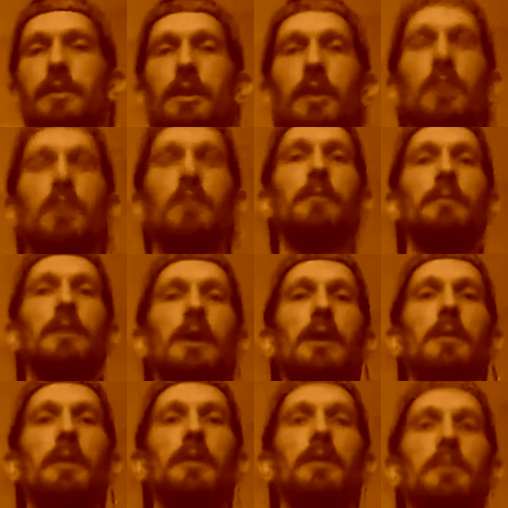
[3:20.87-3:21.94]
So get
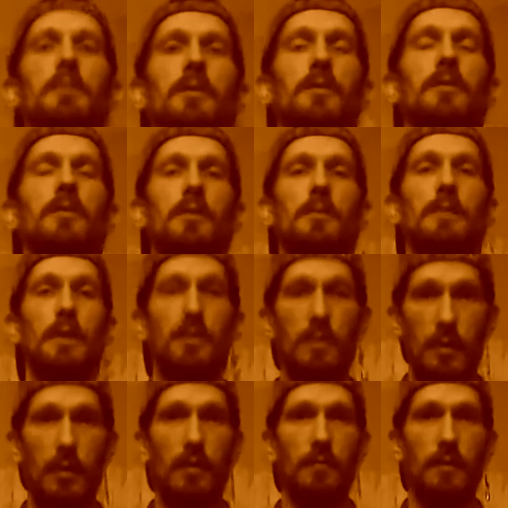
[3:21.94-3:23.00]
on my tiptoes a little bit,
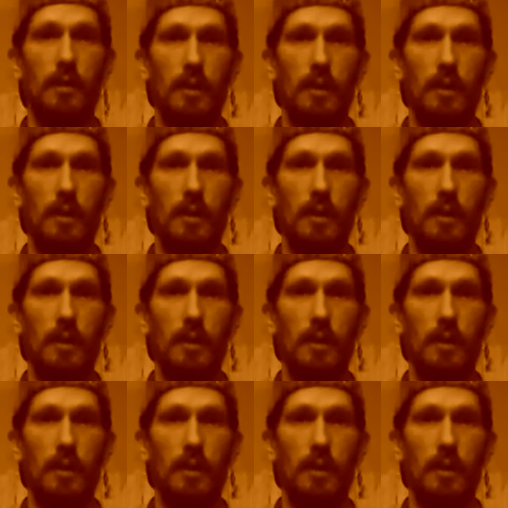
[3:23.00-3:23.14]
so